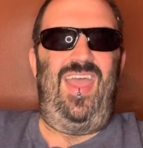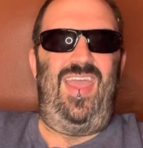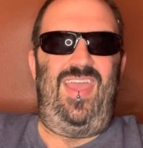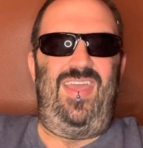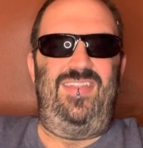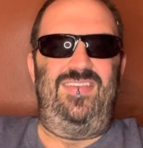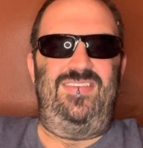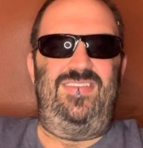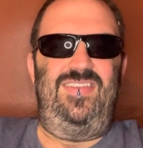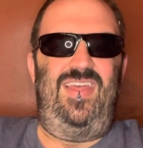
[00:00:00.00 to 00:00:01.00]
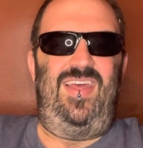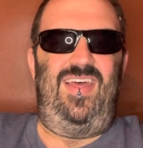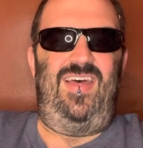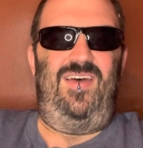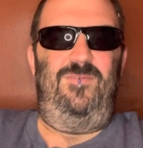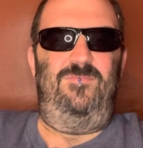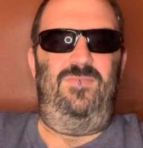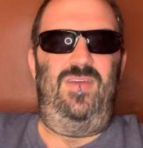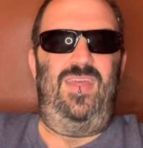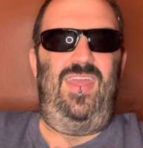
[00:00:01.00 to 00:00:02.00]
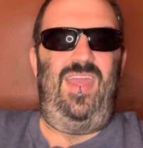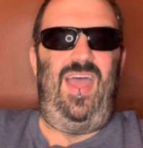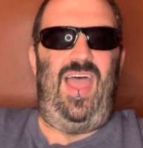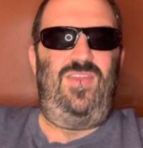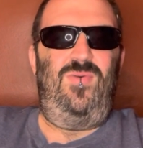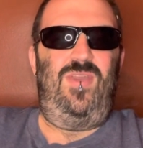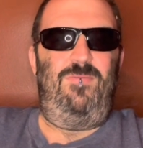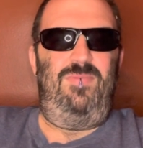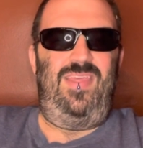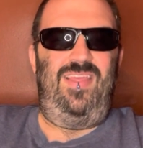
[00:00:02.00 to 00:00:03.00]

And, I know it can